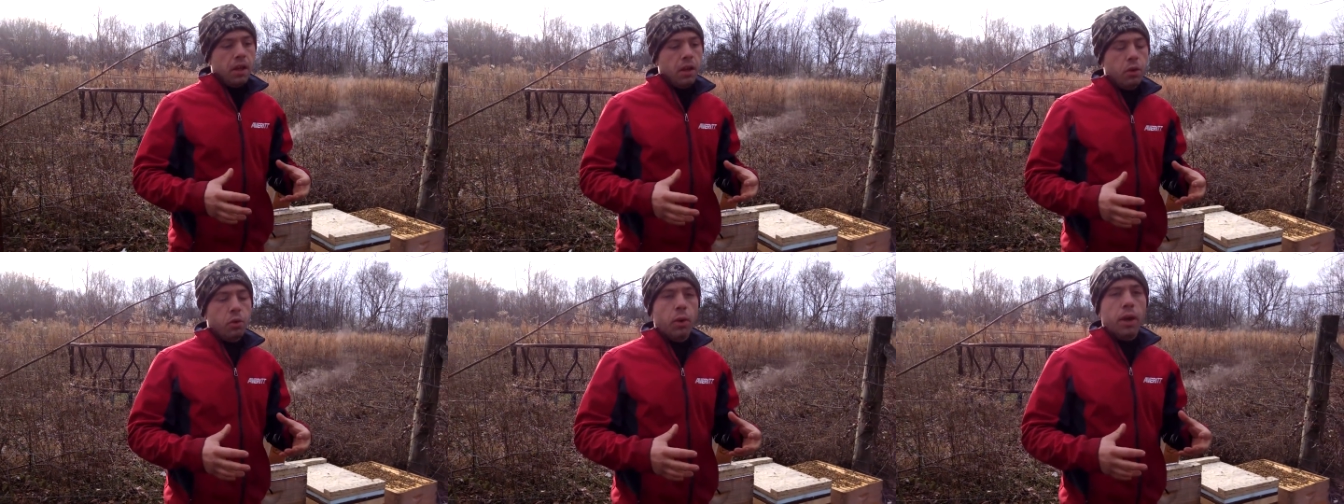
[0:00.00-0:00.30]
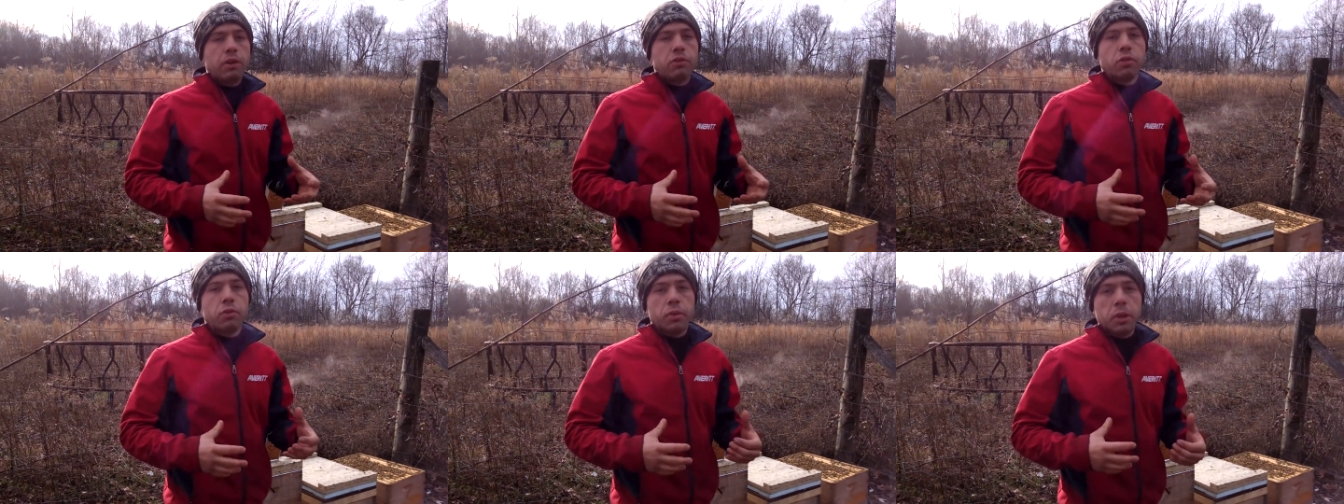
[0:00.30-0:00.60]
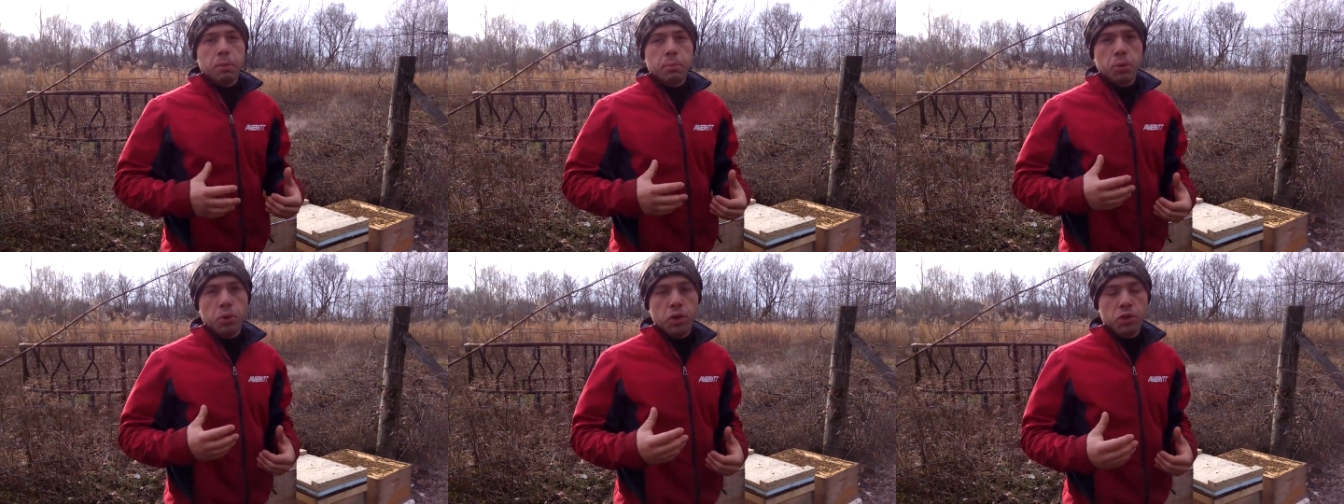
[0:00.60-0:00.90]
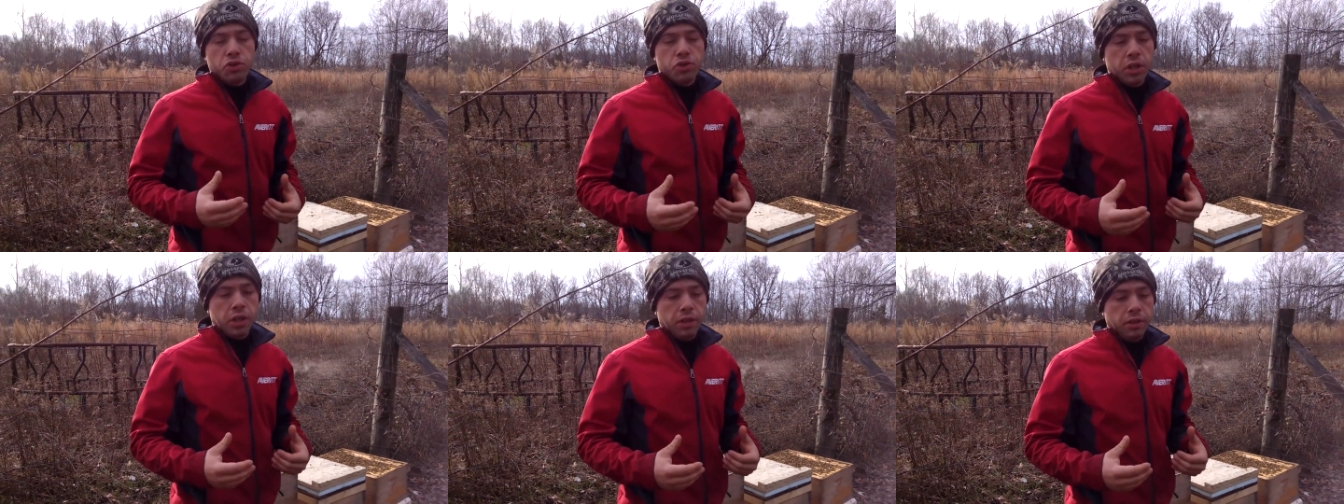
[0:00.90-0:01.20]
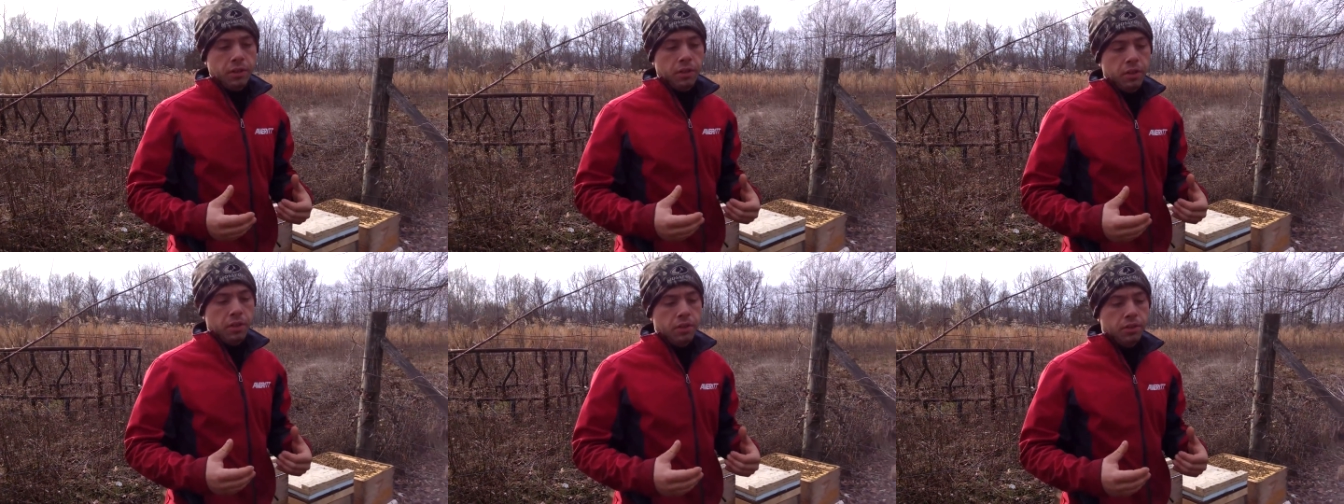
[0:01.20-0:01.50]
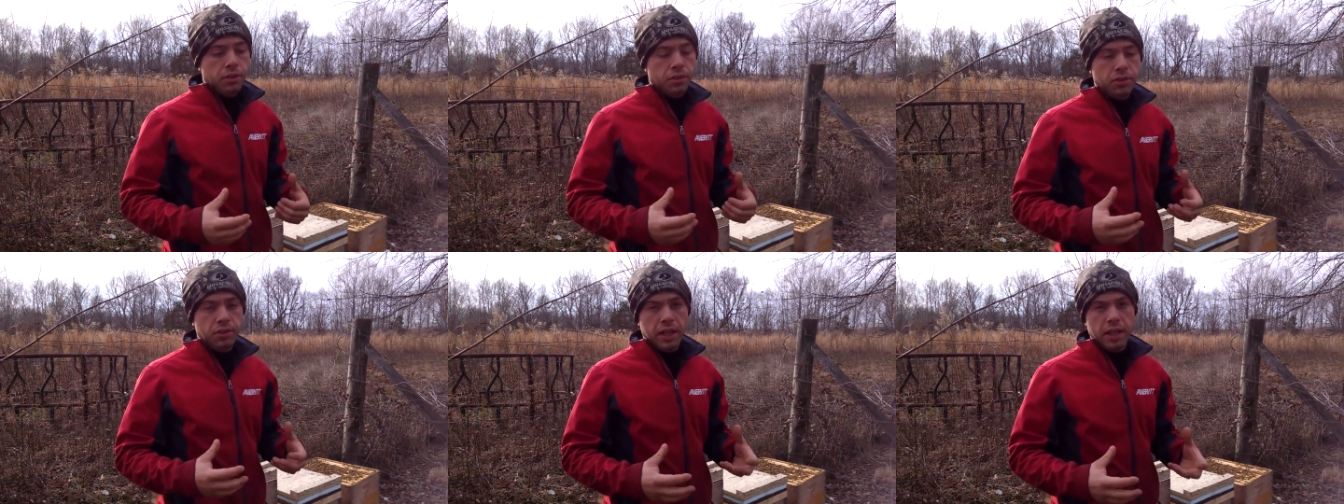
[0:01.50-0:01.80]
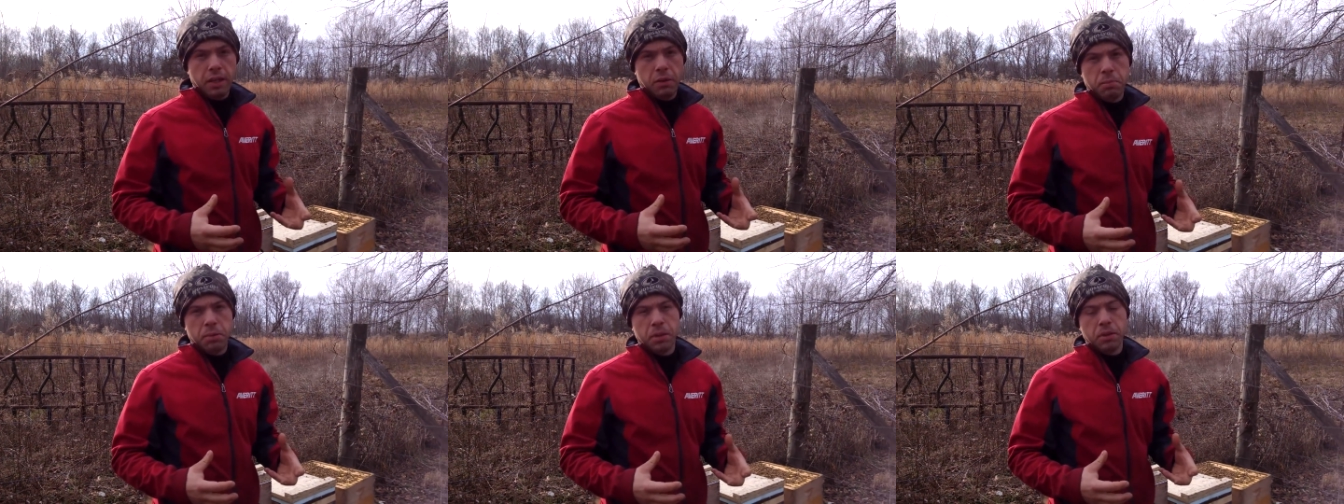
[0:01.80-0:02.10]
aggressively pushing
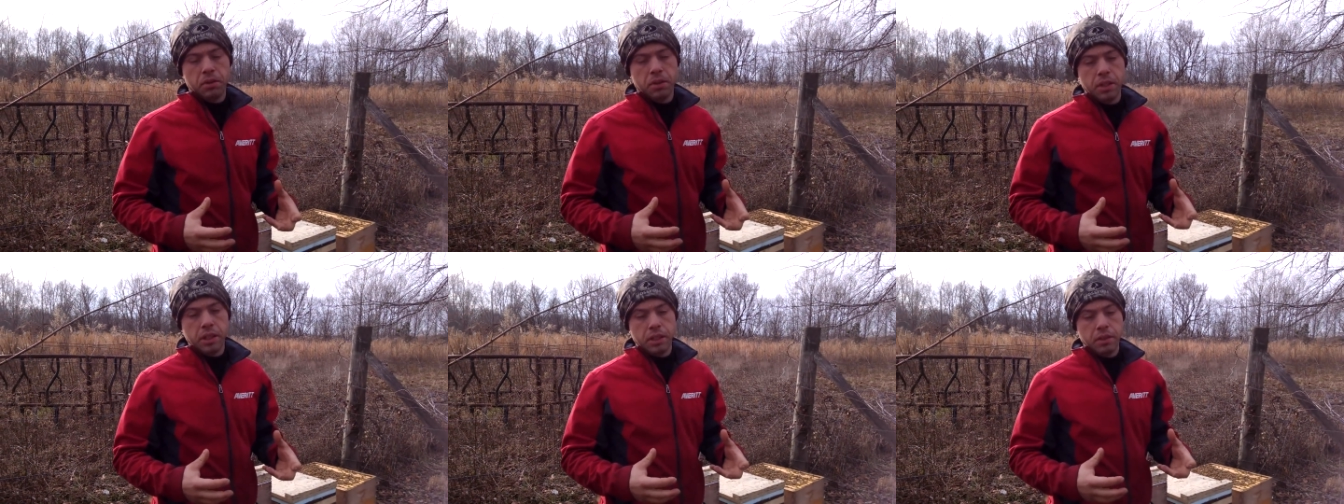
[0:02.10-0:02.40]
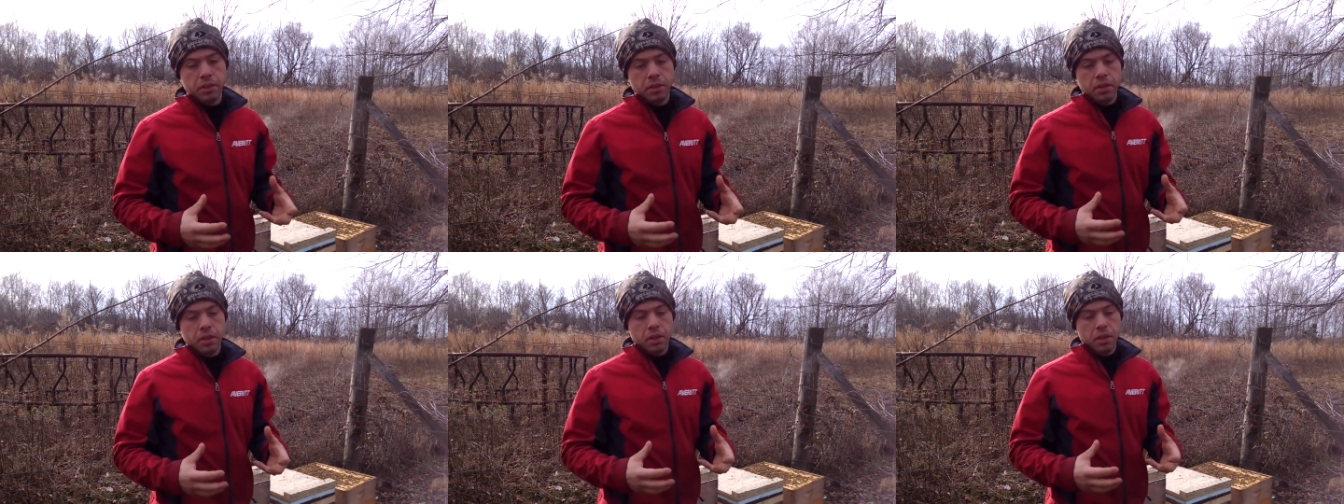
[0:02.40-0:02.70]
sustainability.